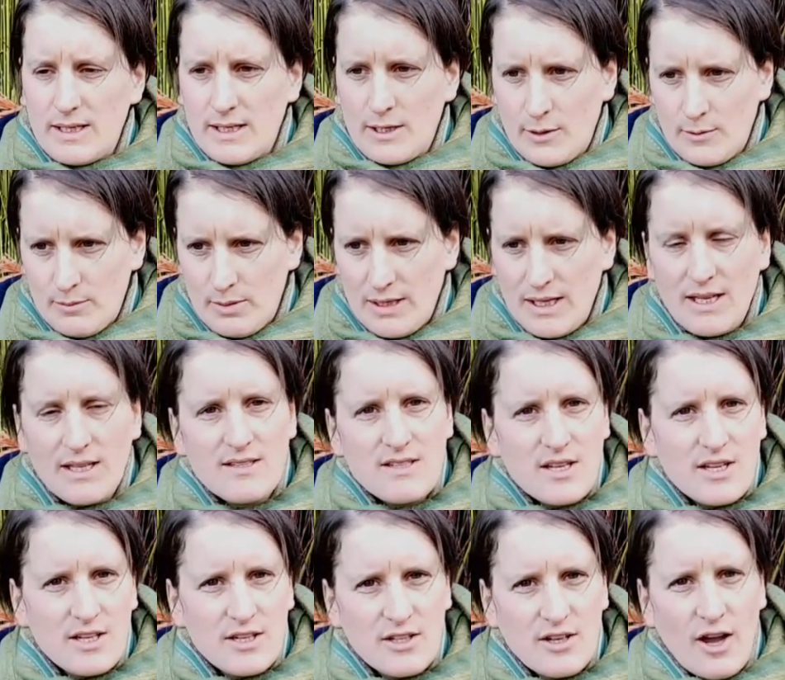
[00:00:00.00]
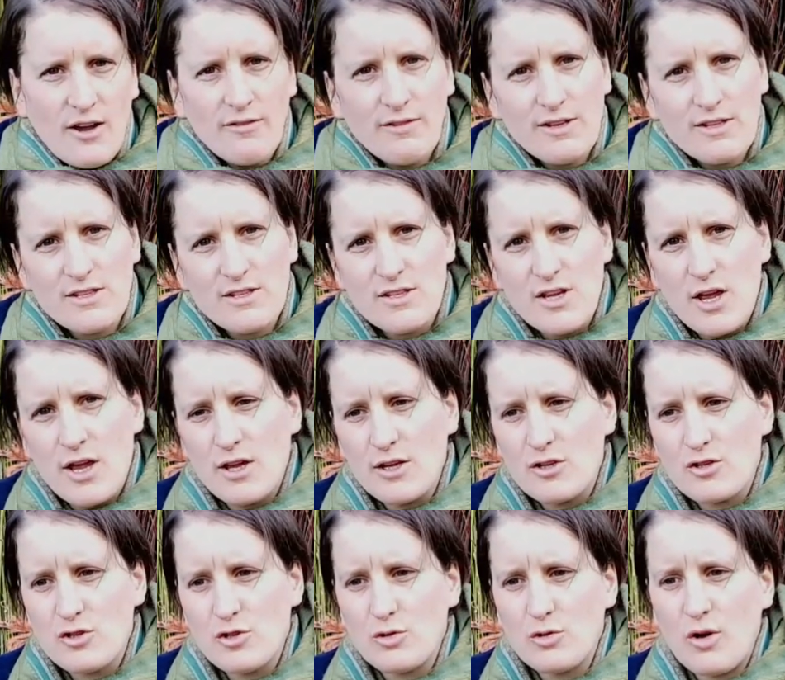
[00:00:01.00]
complete novice
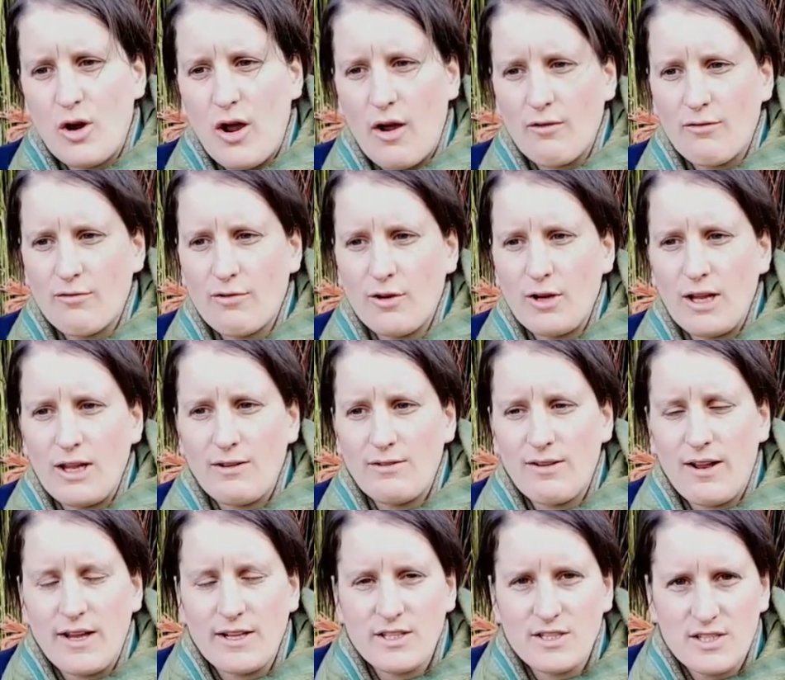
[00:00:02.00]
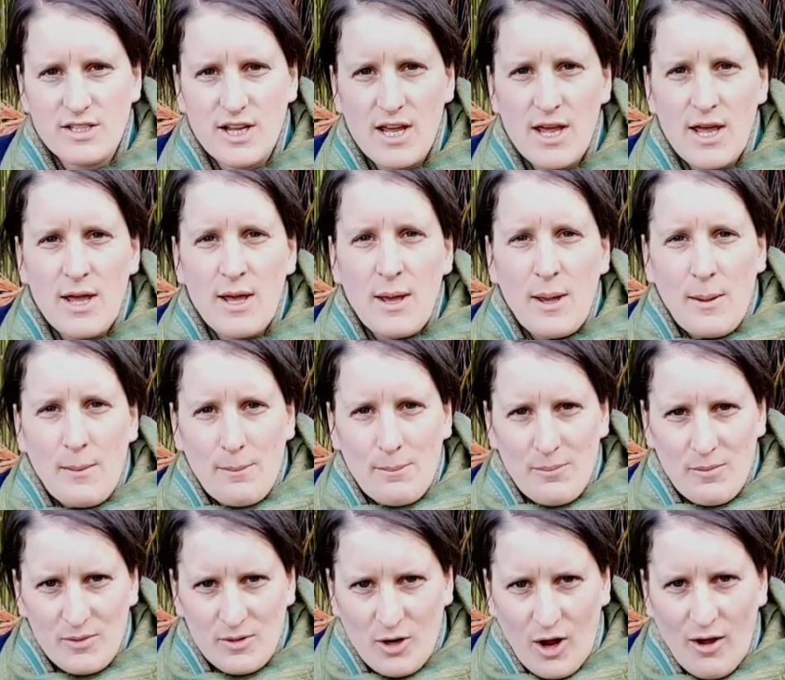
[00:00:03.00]
to a fully fledged
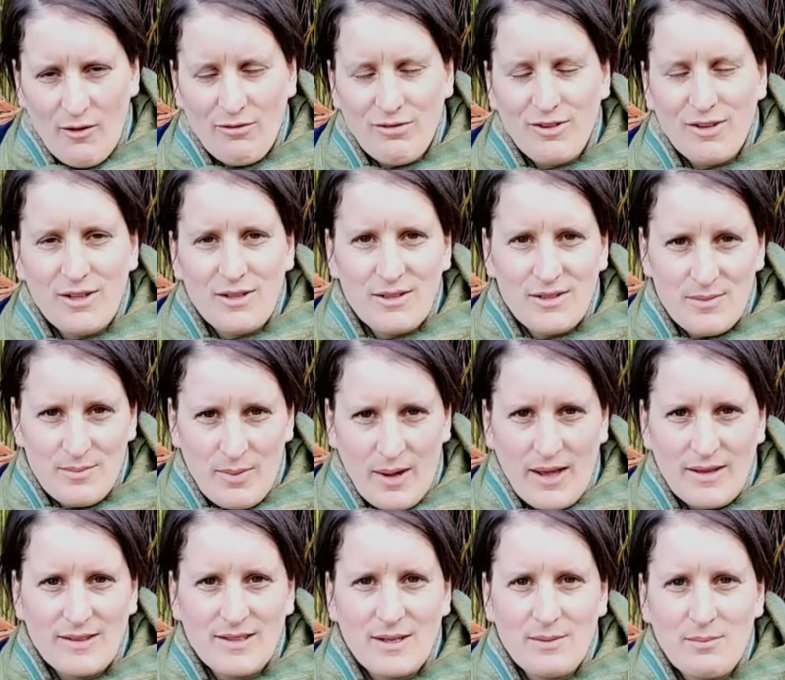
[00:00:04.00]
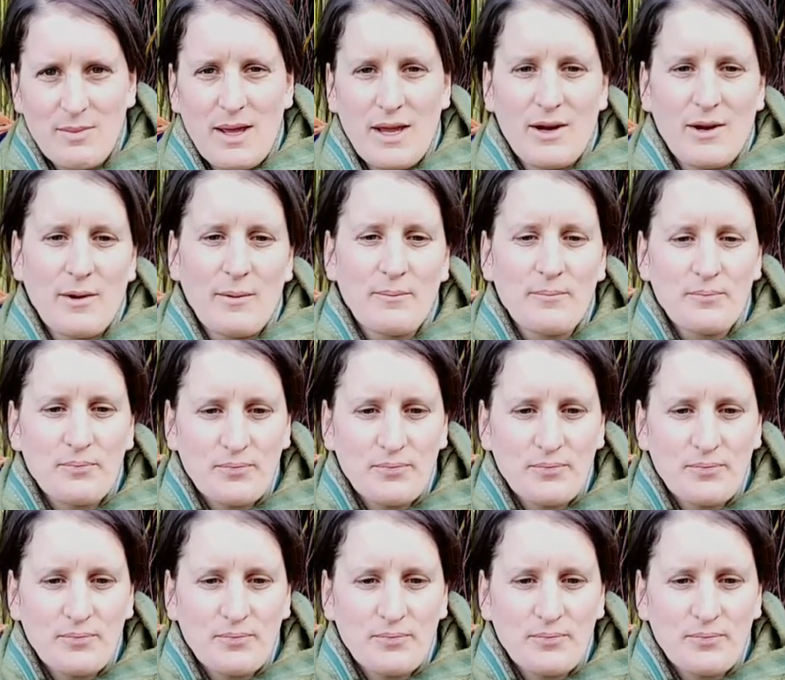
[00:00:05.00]
confident basket maker.